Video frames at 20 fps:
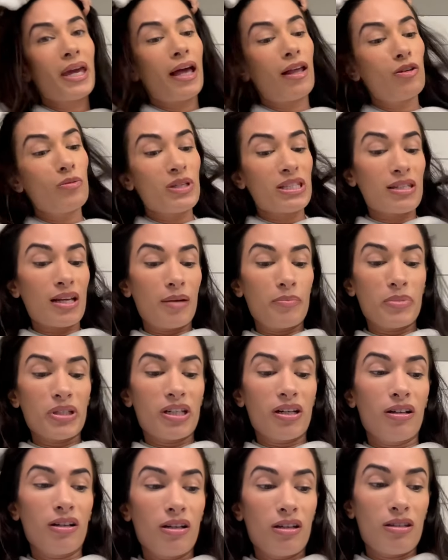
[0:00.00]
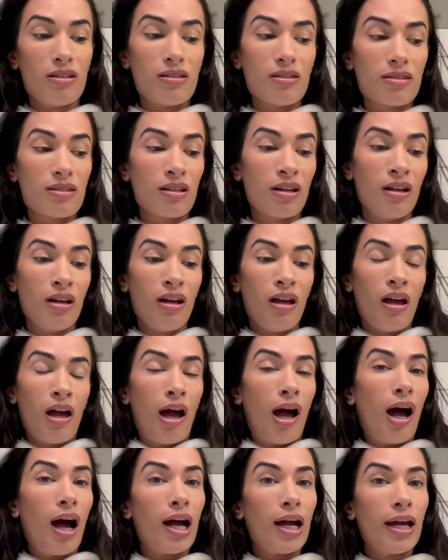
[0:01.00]
Elemis line because
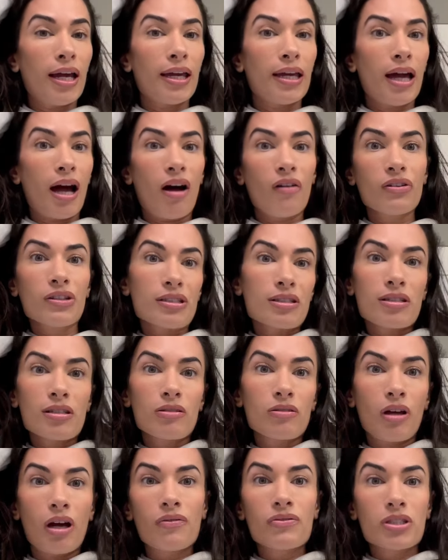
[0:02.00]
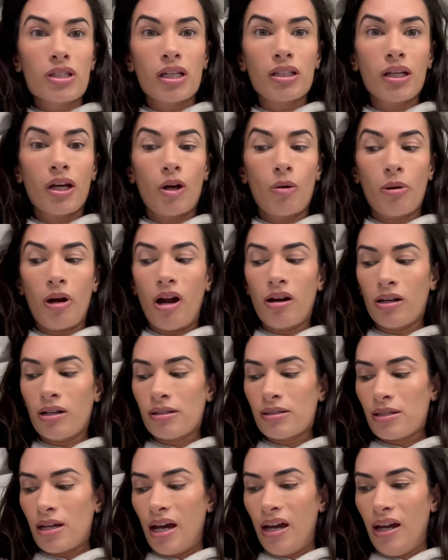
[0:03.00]
I obviously love skincare
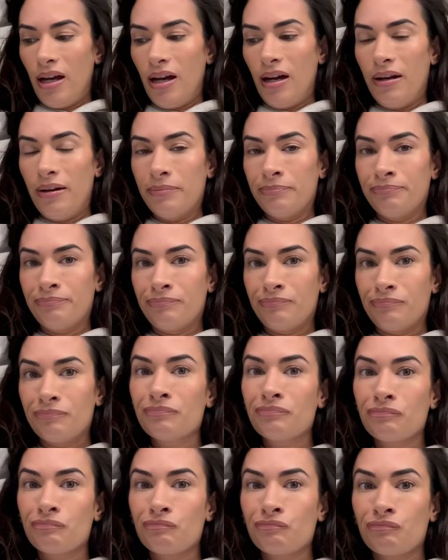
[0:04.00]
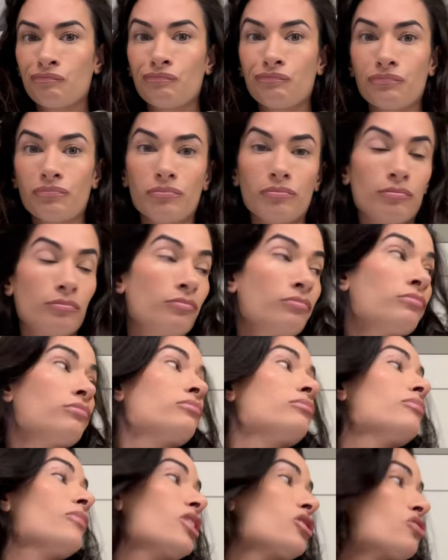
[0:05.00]
products and Mm,
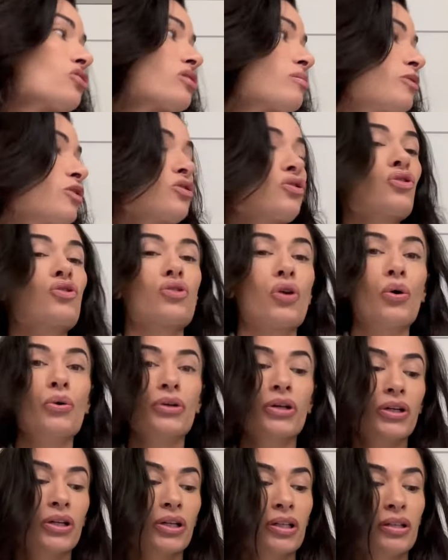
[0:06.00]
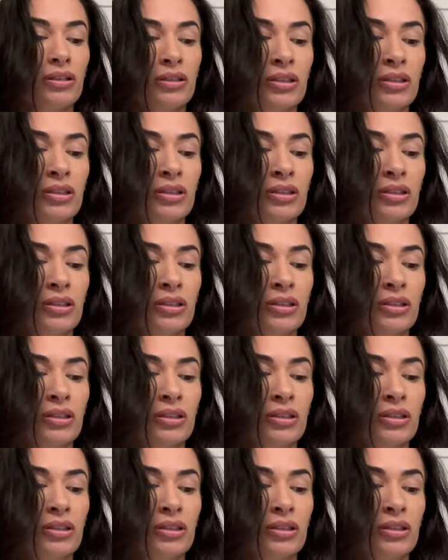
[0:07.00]
that just smells so good.